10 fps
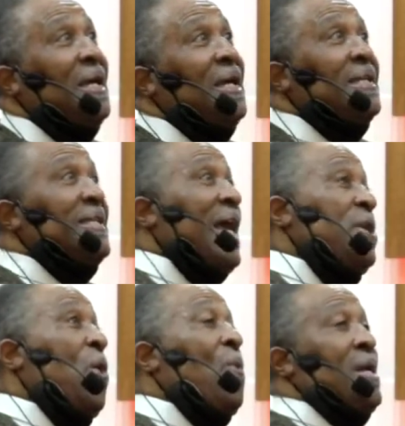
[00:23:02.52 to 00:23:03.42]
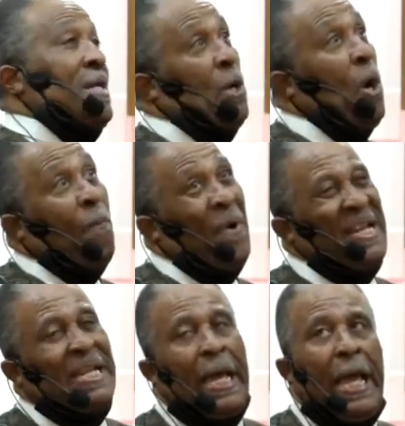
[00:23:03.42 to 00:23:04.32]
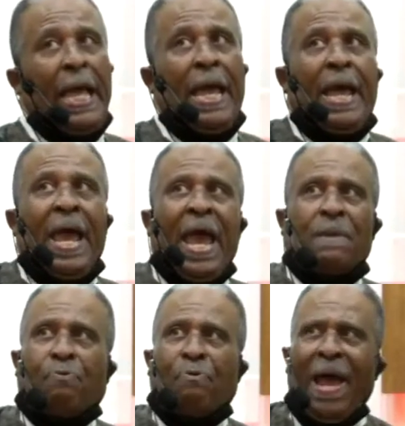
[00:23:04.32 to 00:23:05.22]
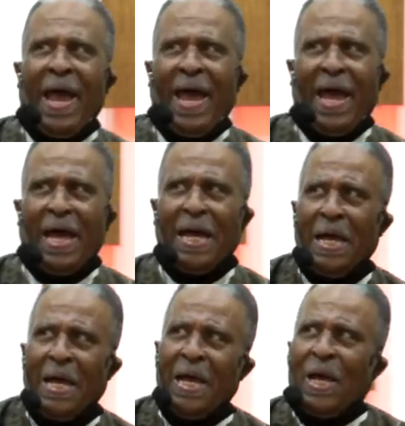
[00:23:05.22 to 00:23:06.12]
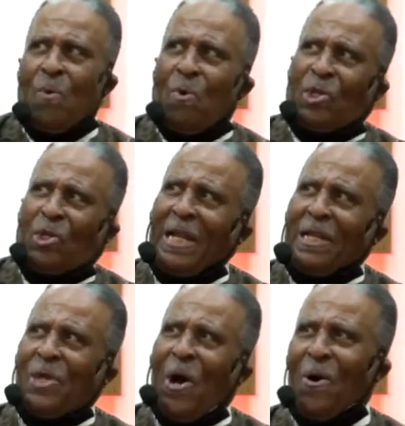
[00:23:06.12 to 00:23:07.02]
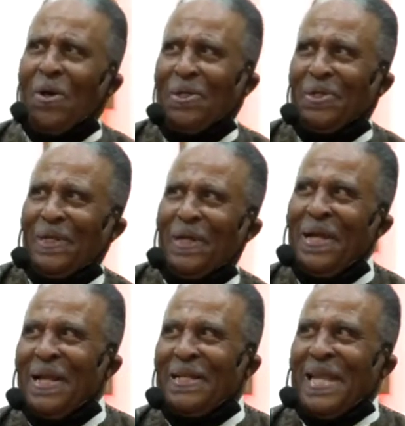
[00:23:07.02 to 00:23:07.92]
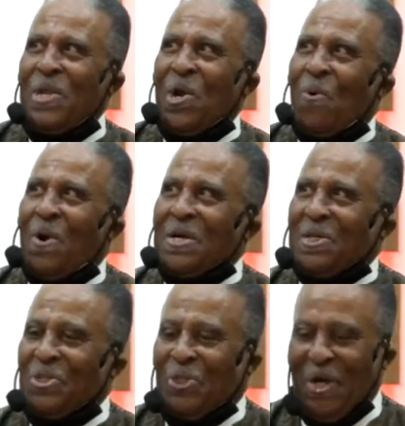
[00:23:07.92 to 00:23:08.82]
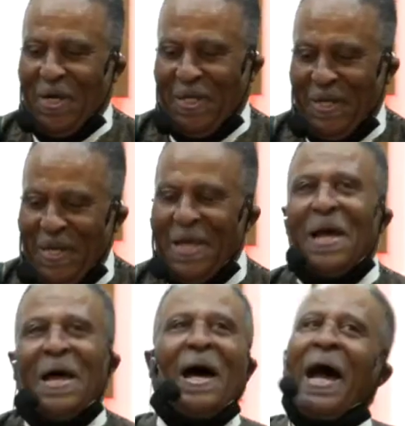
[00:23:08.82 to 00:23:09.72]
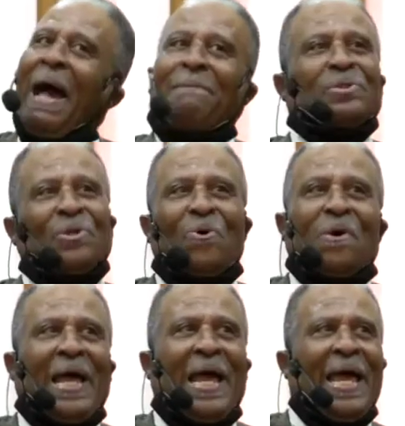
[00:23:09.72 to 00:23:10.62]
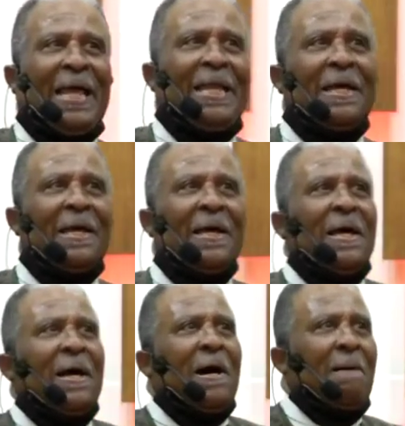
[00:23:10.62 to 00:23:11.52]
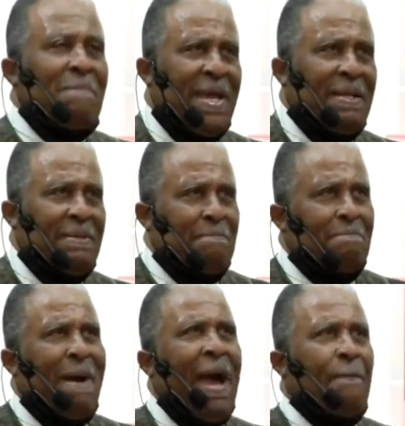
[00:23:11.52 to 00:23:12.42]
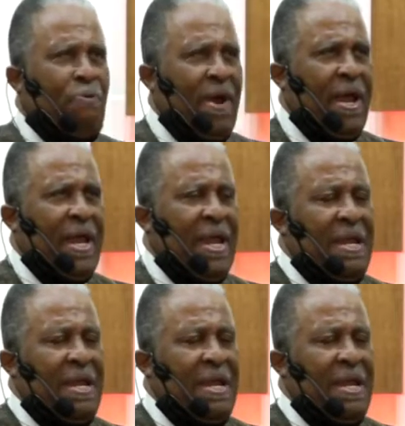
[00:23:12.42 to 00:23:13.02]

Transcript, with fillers: that no one can open, and prayer will shut doors that no one can shut. I'm so glad amid my praying